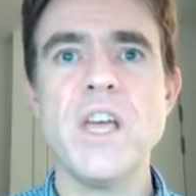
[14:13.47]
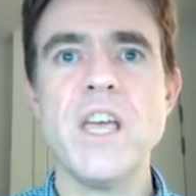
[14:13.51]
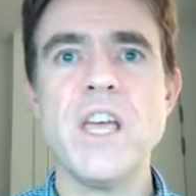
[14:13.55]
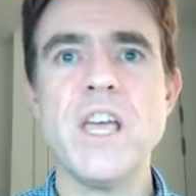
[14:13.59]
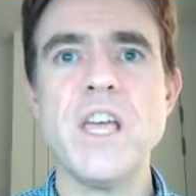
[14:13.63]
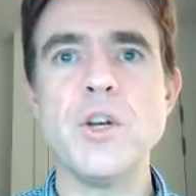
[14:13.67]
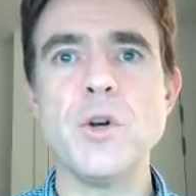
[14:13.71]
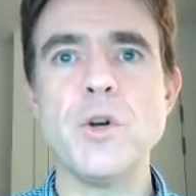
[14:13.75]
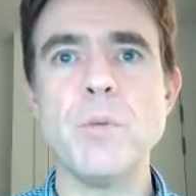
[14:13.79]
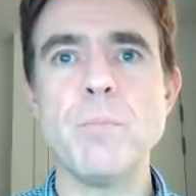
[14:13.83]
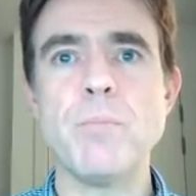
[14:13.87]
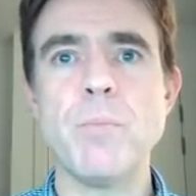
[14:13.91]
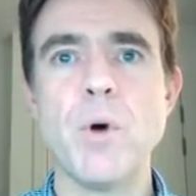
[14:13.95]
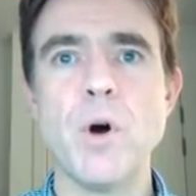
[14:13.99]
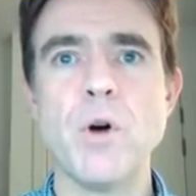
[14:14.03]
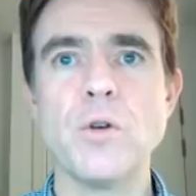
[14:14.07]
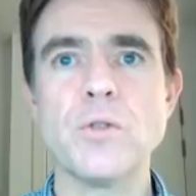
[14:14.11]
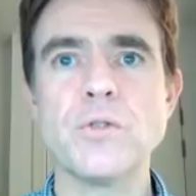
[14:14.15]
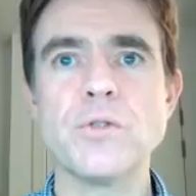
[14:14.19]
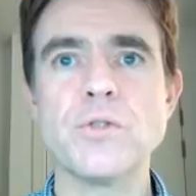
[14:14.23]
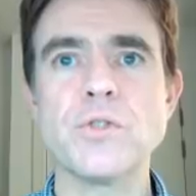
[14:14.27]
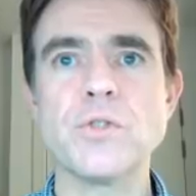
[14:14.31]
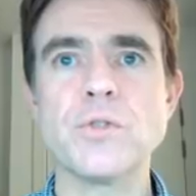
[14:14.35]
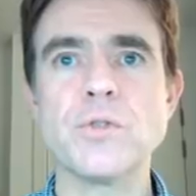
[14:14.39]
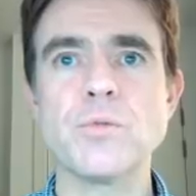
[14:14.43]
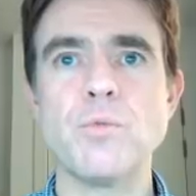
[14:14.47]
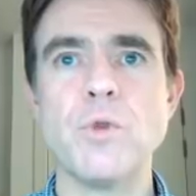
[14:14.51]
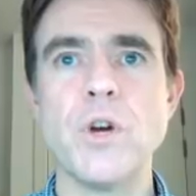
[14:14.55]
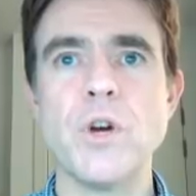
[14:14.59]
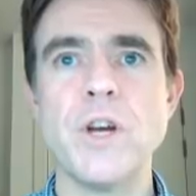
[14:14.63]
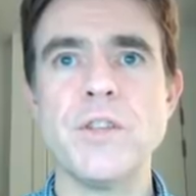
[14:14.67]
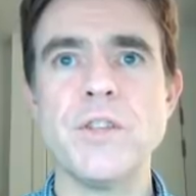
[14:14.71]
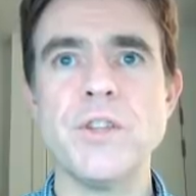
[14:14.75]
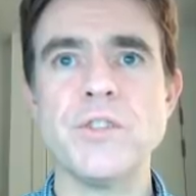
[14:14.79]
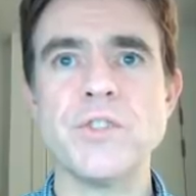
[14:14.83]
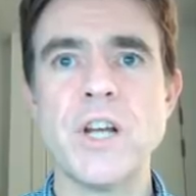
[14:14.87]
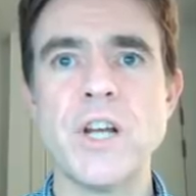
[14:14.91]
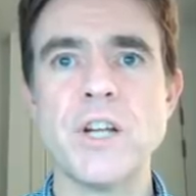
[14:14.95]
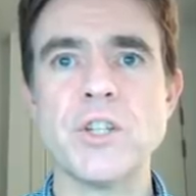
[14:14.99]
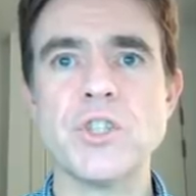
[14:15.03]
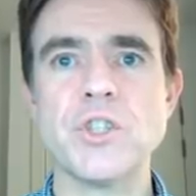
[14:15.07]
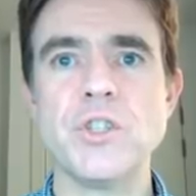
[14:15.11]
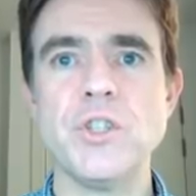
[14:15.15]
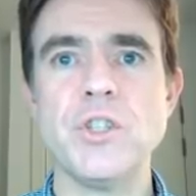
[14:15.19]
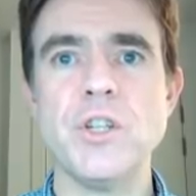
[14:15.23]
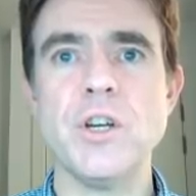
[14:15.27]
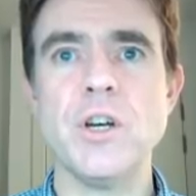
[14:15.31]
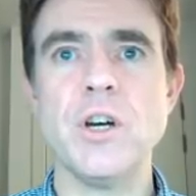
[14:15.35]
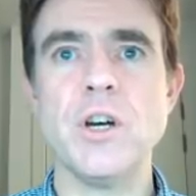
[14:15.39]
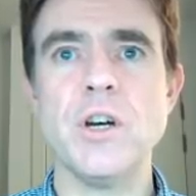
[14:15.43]
in a box where there's
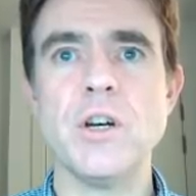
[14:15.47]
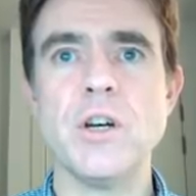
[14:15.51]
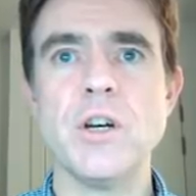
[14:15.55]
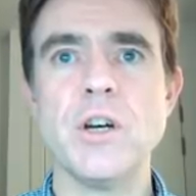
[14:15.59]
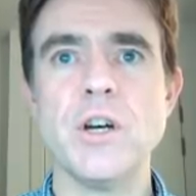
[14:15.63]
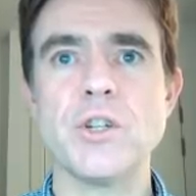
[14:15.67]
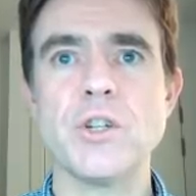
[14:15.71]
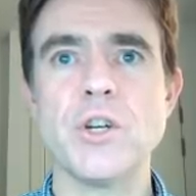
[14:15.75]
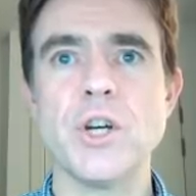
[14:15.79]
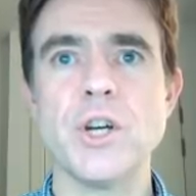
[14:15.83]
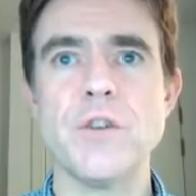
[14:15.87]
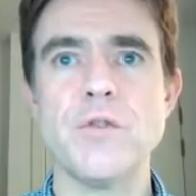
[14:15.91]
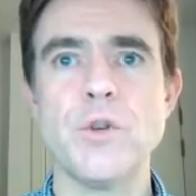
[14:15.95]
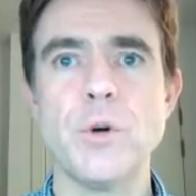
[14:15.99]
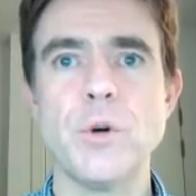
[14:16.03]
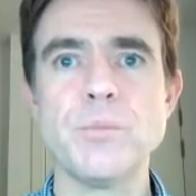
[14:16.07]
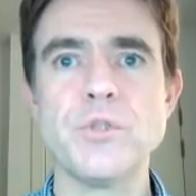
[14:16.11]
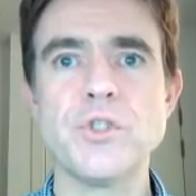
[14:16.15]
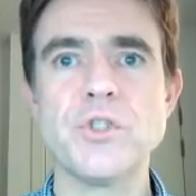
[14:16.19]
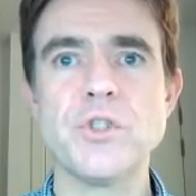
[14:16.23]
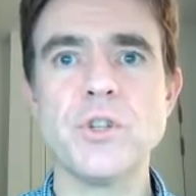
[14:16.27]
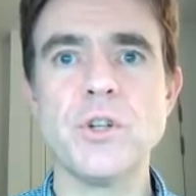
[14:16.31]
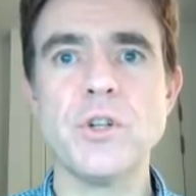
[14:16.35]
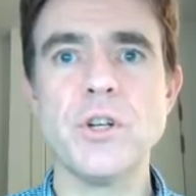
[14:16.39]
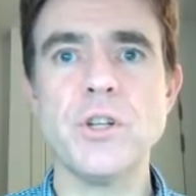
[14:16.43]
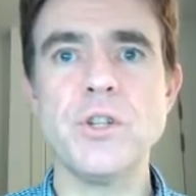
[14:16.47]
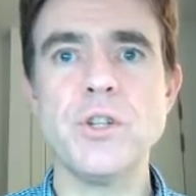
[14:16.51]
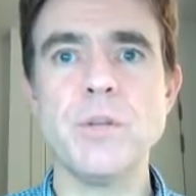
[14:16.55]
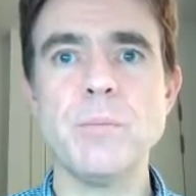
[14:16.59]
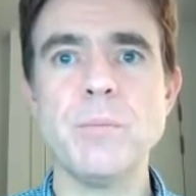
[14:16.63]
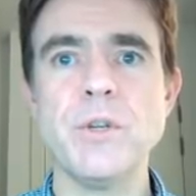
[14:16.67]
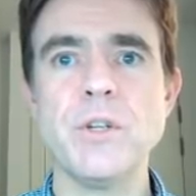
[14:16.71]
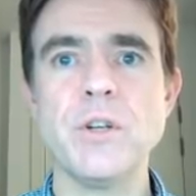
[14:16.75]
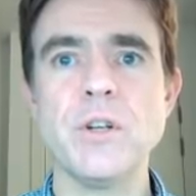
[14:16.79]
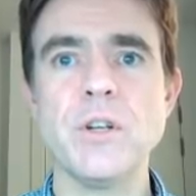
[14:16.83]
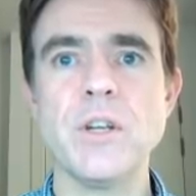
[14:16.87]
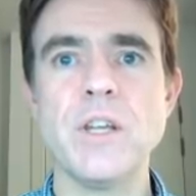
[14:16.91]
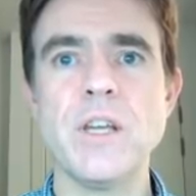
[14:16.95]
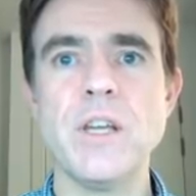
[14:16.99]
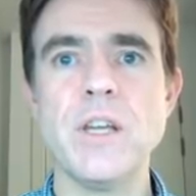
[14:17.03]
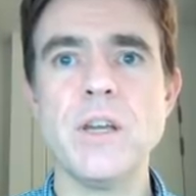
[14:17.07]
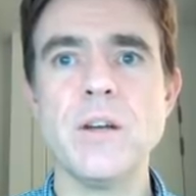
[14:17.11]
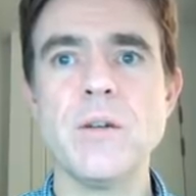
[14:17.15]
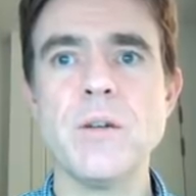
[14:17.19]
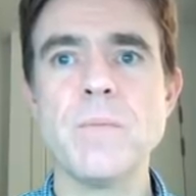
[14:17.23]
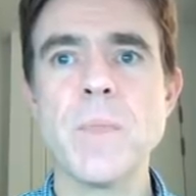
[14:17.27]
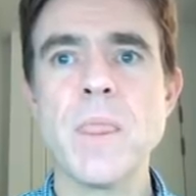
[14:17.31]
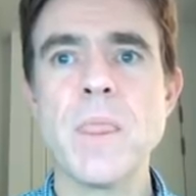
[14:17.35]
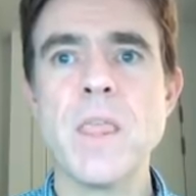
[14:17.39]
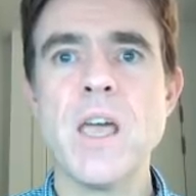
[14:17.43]
actually a kind of obstacle in the middle here.